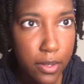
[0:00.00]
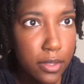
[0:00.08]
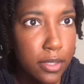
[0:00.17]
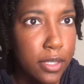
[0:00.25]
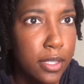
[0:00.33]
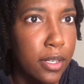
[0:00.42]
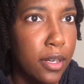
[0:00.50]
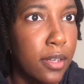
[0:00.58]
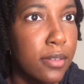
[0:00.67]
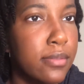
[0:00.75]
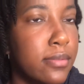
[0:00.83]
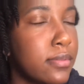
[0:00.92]
it took it
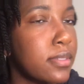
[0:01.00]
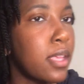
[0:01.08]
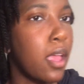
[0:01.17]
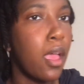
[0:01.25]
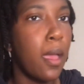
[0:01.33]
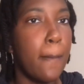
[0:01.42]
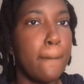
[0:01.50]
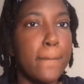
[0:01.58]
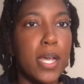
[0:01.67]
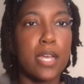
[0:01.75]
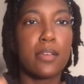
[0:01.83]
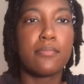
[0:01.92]
off,
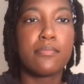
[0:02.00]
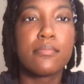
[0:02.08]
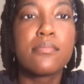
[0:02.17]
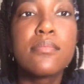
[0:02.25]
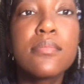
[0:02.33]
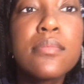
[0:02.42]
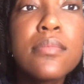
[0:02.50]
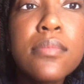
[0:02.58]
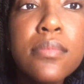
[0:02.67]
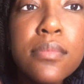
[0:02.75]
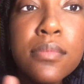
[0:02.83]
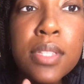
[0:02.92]
but
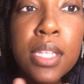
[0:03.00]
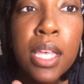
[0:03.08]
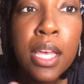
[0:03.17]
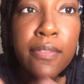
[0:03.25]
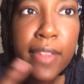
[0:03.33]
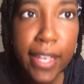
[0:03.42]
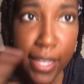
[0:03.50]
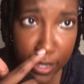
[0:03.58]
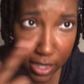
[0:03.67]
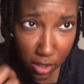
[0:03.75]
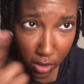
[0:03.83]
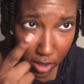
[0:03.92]
I can
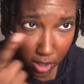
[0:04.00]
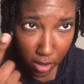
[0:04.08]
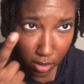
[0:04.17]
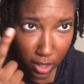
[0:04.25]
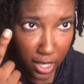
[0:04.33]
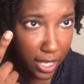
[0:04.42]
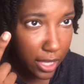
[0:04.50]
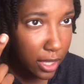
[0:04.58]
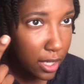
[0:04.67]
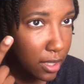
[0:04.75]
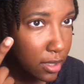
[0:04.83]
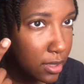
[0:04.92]
still see a little
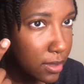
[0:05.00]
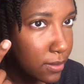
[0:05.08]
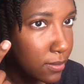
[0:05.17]
highlight.